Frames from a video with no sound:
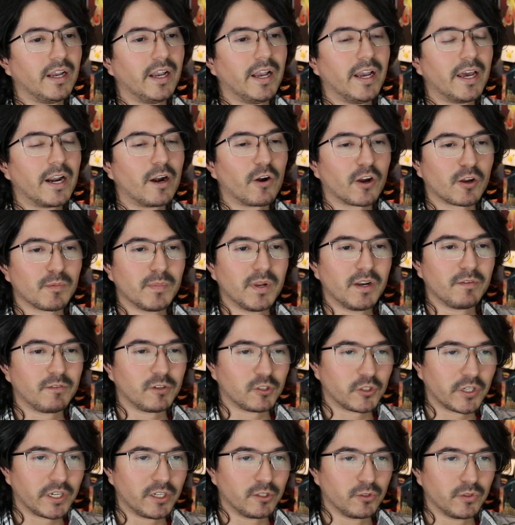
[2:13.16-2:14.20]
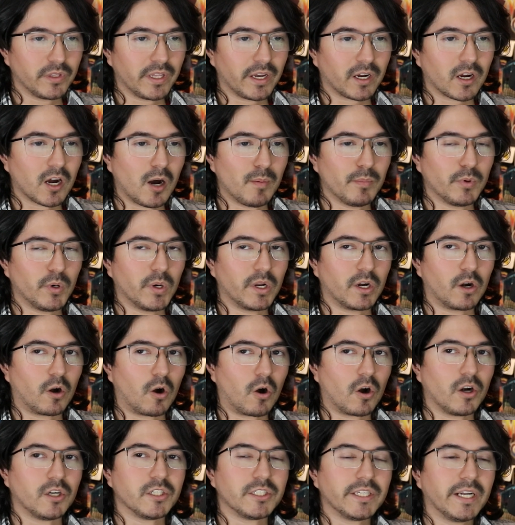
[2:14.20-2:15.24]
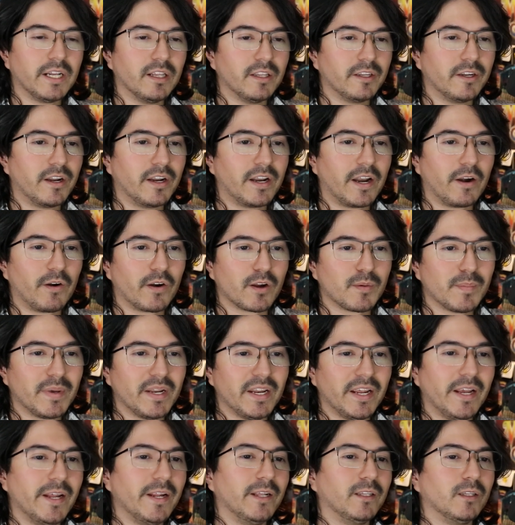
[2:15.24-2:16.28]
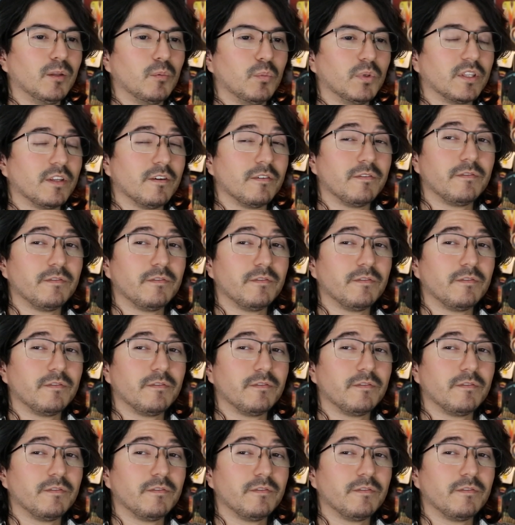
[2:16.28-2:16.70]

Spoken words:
And I recommend if you're trying to do that combo on Archaludon, I recommend hitting them with the